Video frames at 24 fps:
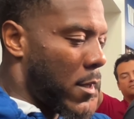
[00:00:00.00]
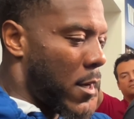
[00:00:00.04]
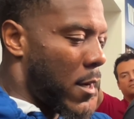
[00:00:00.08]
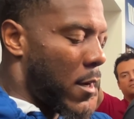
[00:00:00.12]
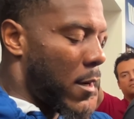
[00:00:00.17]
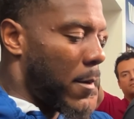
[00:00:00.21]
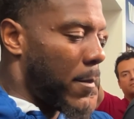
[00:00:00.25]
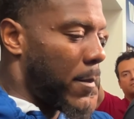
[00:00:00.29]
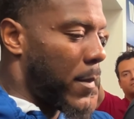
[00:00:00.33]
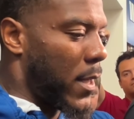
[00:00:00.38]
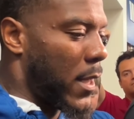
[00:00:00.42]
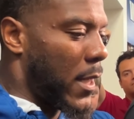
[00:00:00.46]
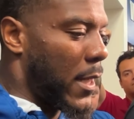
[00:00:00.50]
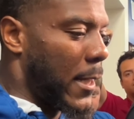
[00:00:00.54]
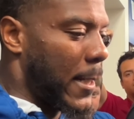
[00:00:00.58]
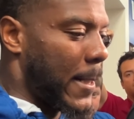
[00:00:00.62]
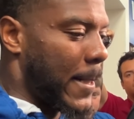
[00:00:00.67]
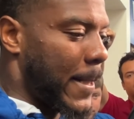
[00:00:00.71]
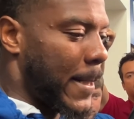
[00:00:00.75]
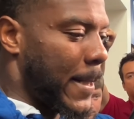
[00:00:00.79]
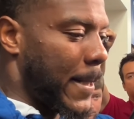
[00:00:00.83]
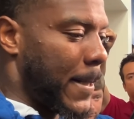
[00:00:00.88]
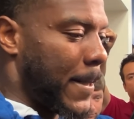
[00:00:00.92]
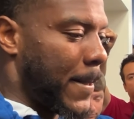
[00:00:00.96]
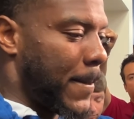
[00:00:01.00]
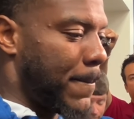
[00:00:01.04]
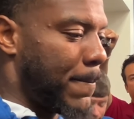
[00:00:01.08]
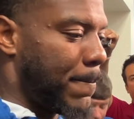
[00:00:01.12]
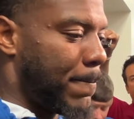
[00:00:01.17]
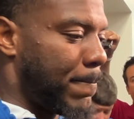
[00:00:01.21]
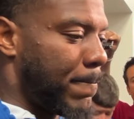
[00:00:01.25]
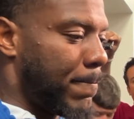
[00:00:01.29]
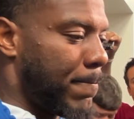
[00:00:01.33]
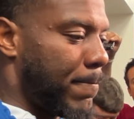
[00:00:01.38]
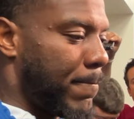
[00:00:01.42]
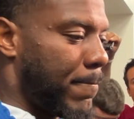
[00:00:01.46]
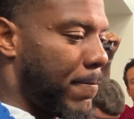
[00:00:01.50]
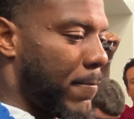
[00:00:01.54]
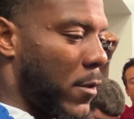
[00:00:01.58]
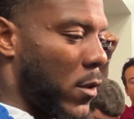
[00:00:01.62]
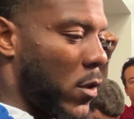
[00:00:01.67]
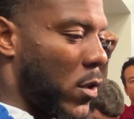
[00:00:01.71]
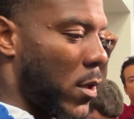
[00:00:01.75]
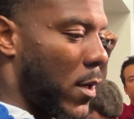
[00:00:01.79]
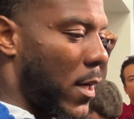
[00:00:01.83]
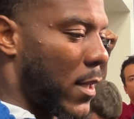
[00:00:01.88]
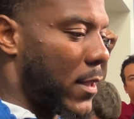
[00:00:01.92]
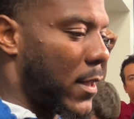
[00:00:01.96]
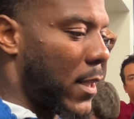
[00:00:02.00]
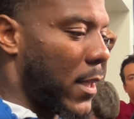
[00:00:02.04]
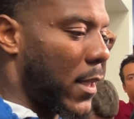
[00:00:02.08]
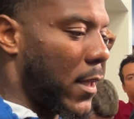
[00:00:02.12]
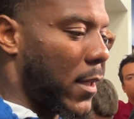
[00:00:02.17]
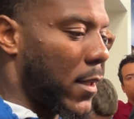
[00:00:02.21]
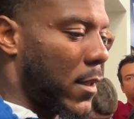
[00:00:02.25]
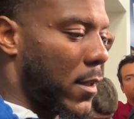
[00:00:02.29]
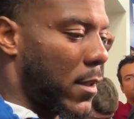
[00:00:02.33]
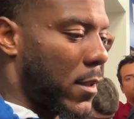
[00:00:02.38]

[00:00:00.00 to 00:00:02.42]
Oh, man. You know, I think